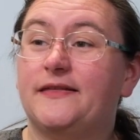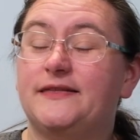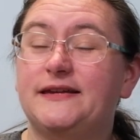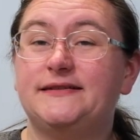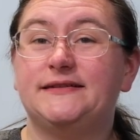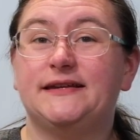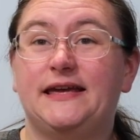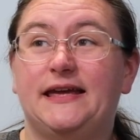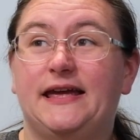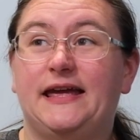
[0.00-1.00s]
This
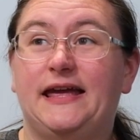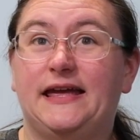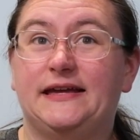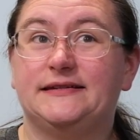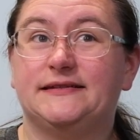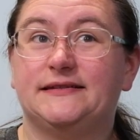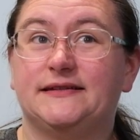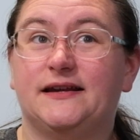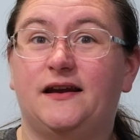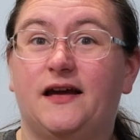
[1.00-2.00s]
is
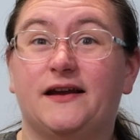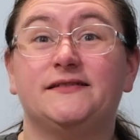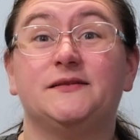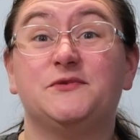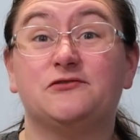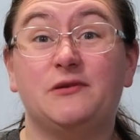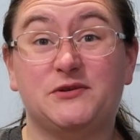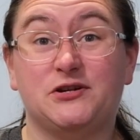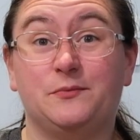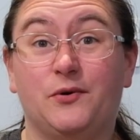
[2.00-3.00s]
like a
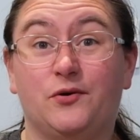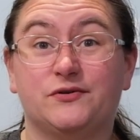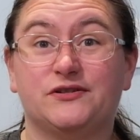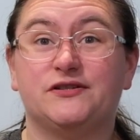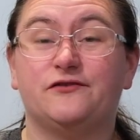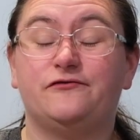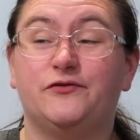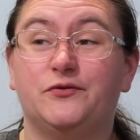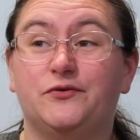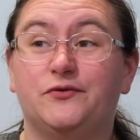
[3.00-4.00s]
subscription box
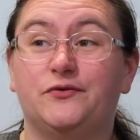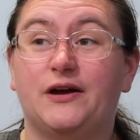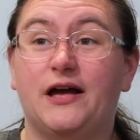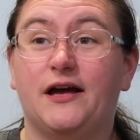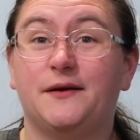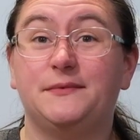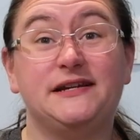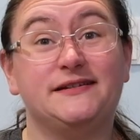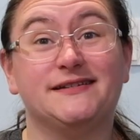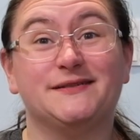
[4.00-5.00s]
for um,
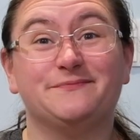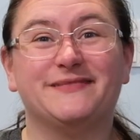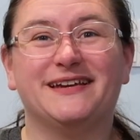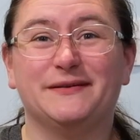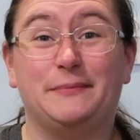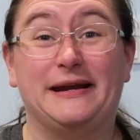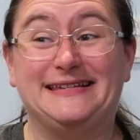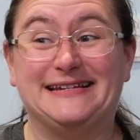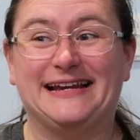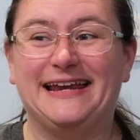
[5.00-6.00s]
knitters
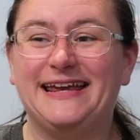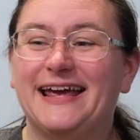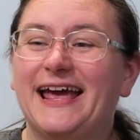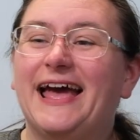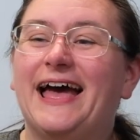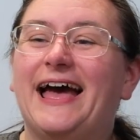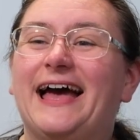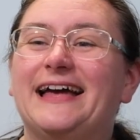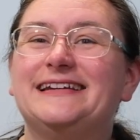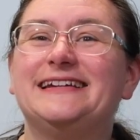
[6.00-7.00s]
basically,
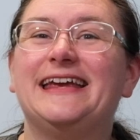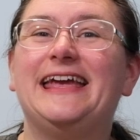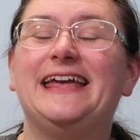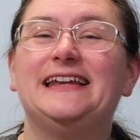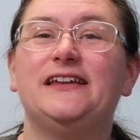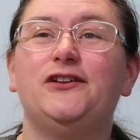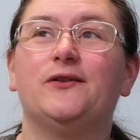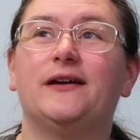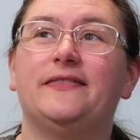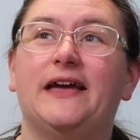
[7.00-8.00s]
and in you
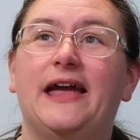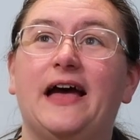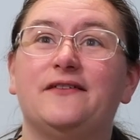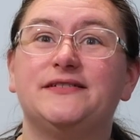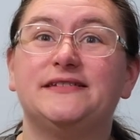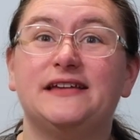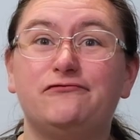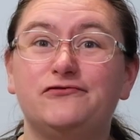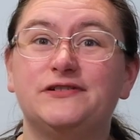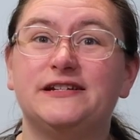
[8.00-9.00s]
they have
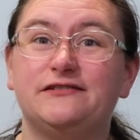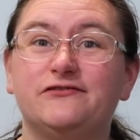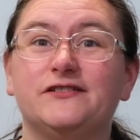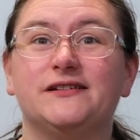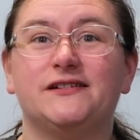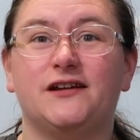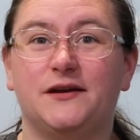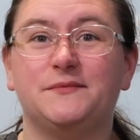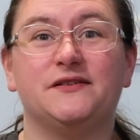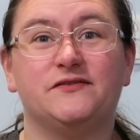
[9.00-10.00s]
several different
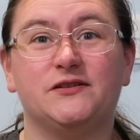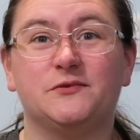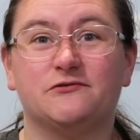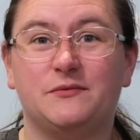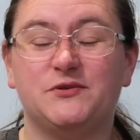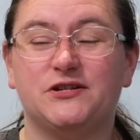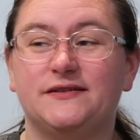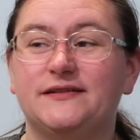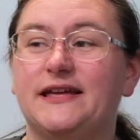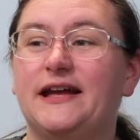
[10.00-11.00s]
types of
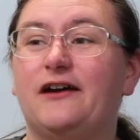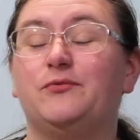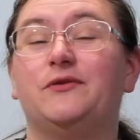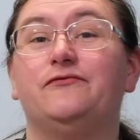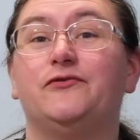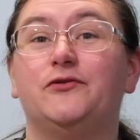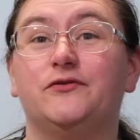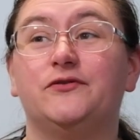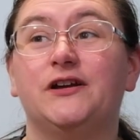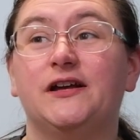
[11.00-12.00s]
subscriptions. They have one
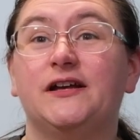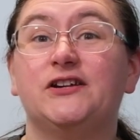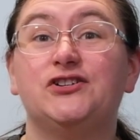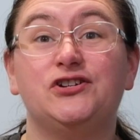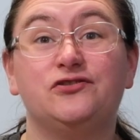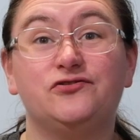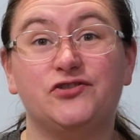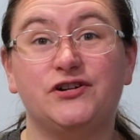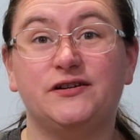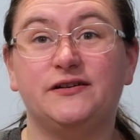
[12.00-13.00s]
for
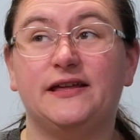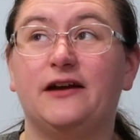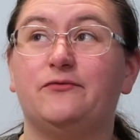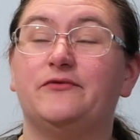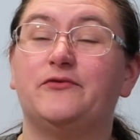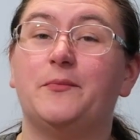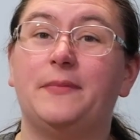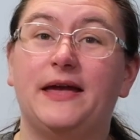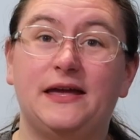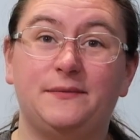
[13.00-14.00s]
children, they have one for
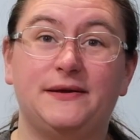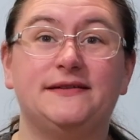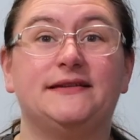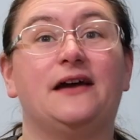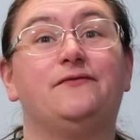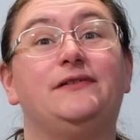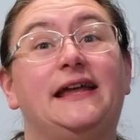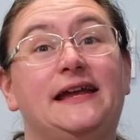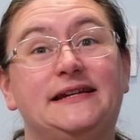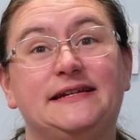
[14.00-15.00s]
babies, they have
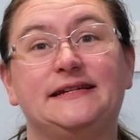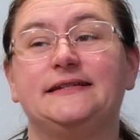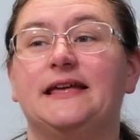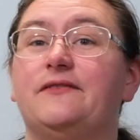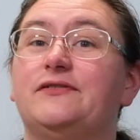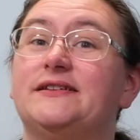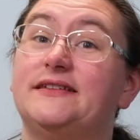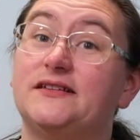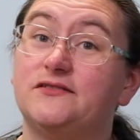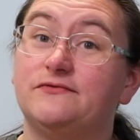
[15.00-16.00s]
ladies, they have
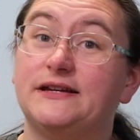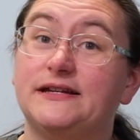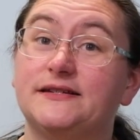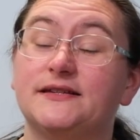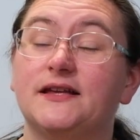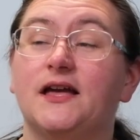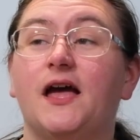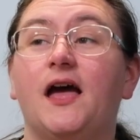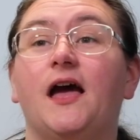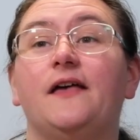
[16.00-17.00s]
accessories,
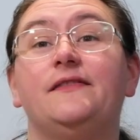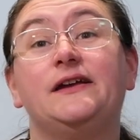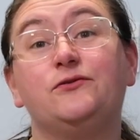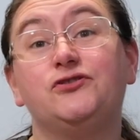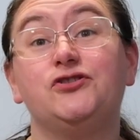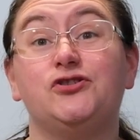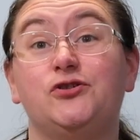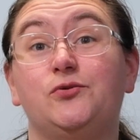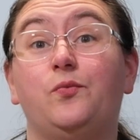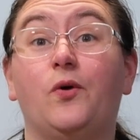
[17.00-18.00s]
and they also
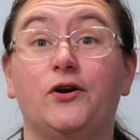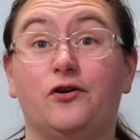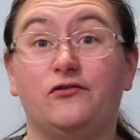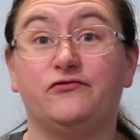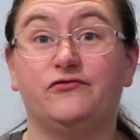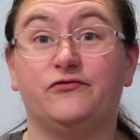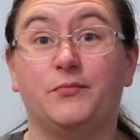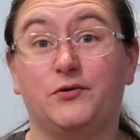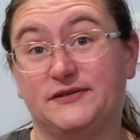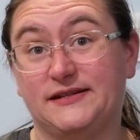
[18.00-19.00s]
do one-off
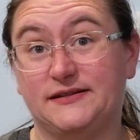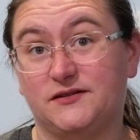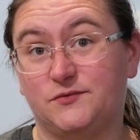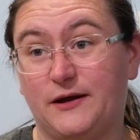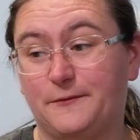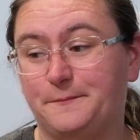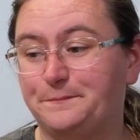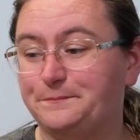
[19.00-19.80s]
boxes as well.